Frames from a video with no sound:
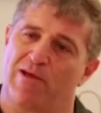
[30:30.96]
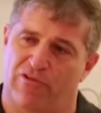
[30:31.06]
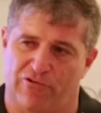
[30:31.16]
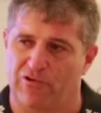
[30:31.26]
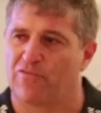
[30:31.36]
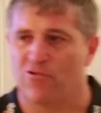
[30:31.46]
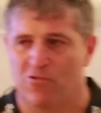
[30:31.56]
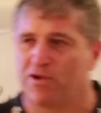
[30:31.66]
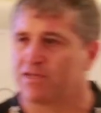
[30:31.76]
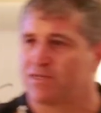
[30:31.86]
about three or
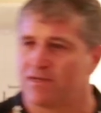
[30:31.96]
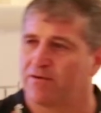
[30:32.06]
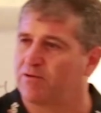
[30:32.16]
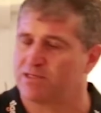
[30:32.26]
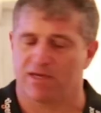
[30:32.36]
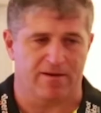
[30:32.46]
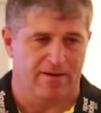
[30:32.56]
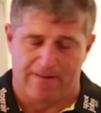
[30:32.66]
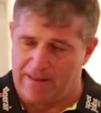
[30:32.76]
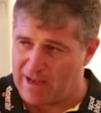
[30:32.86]
four weeks. We said,
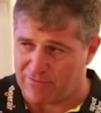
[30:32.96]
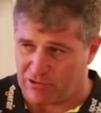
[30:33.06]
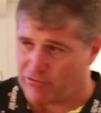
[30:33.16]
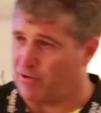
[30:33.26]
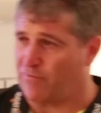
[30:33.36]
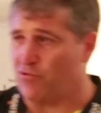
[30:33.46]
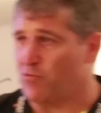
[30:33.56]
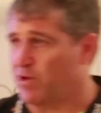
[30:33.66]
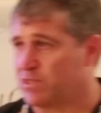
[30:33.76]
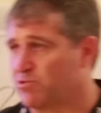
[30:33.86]
after three or
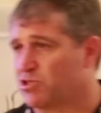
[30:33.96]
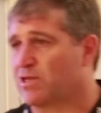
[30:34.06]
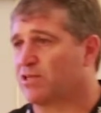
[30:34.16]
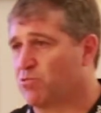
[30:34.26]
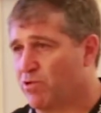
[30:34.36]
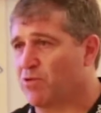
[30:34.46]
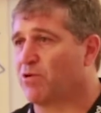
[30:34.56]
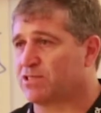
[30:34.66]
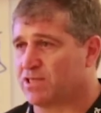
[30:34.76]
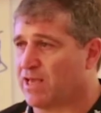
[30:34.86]
four weeks, we still had 20
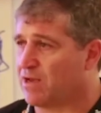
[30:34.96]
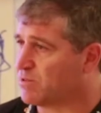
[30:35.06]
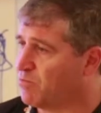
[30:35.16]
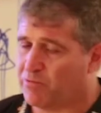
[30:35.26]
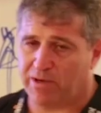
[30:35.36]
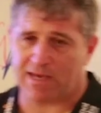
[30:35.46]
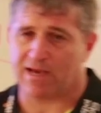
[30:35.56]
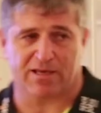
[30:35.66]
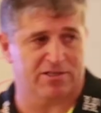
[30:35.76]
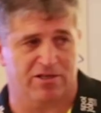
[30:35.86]
weeks to go, so we
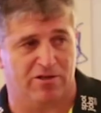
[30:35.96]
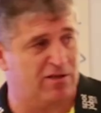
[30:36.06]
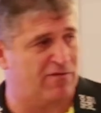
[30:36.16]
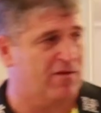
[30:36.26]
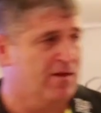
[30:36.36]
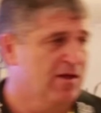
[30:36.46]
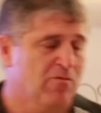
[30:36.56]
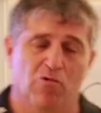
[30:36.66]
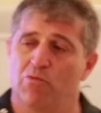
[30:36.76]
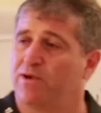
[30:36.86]
can't continue this. For,
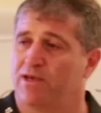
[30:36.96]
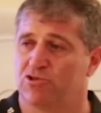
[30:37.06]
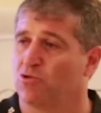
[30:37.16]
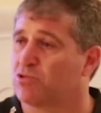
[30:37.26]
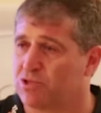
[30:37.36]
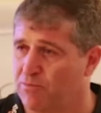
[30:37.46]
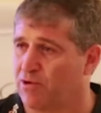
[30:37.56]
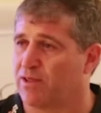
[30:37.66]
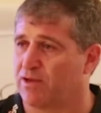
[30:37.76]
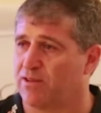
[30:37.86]
we'll be exhausted
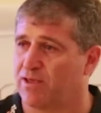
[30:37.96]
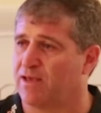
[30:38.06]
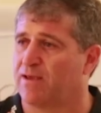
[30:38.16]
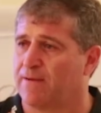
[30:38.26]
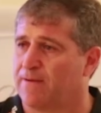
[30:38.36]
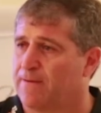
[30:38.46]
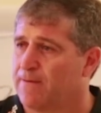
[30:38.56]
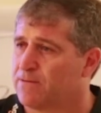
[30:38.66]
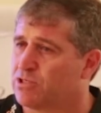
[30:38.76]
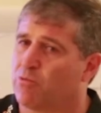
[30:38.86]
by the end of the year.
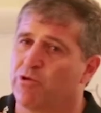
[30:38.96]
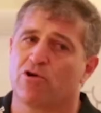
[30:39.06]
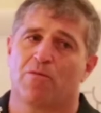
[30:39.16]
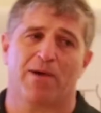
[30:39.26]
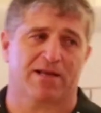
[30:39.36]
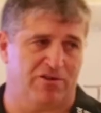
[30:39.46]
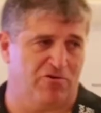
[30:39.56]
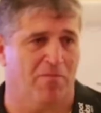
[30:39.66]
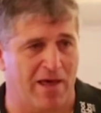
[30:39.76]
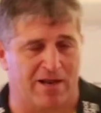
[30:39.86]
So we got back to
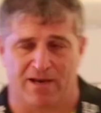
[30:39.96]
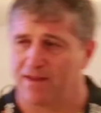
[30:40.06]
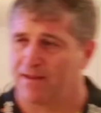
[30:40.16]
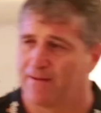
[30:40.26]
normality.